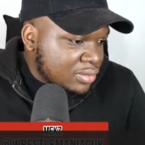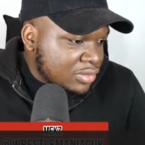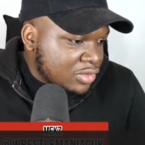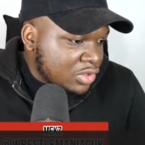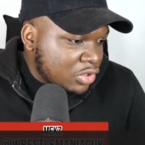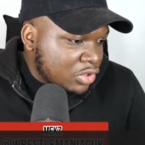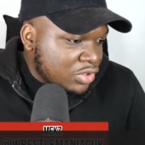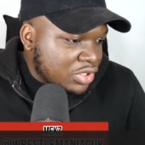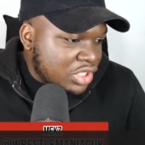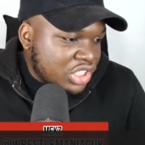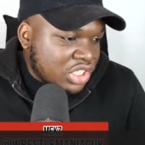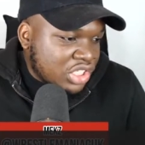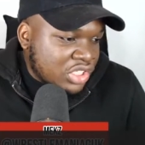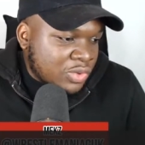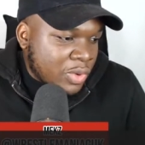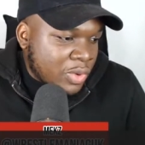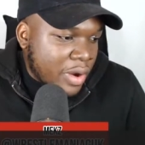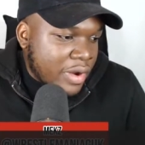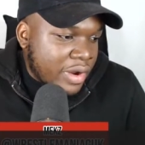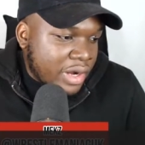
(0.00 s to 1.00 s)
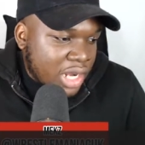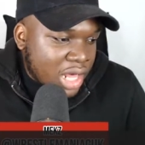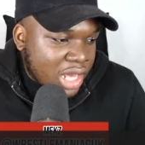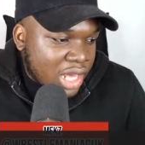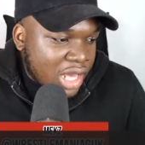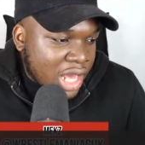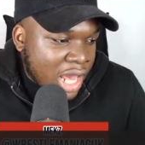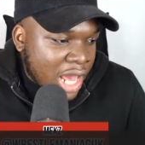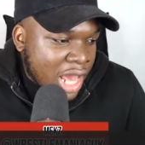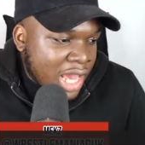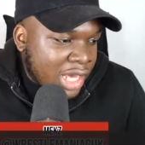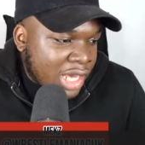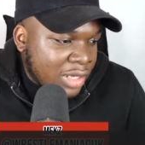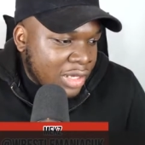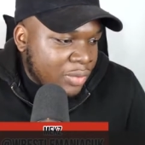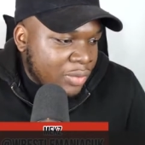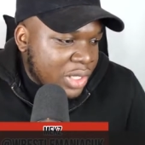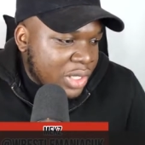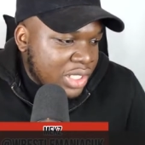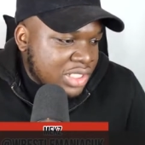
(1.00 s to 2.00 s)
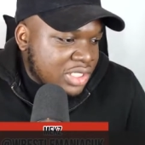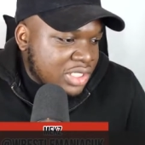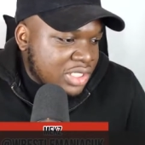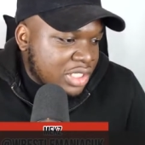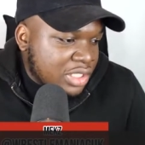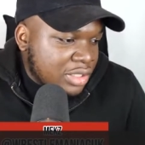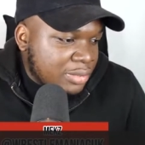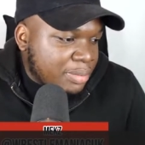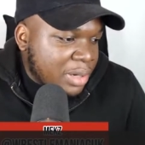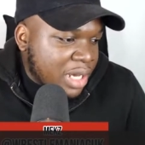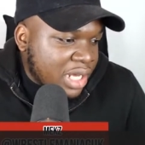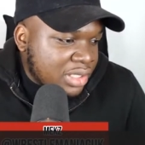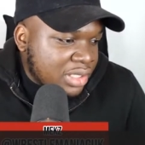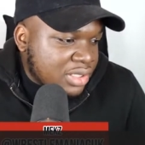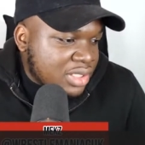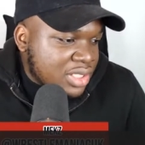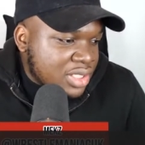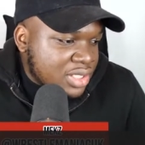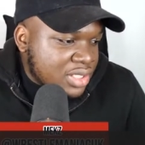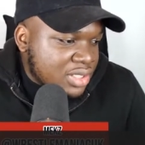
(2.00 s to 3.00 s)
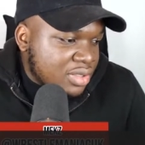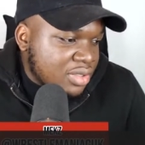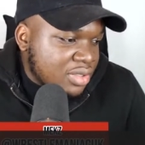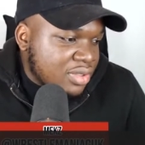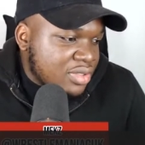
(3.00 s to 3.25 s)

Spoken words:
Or is he just wearing like high-waisted pants?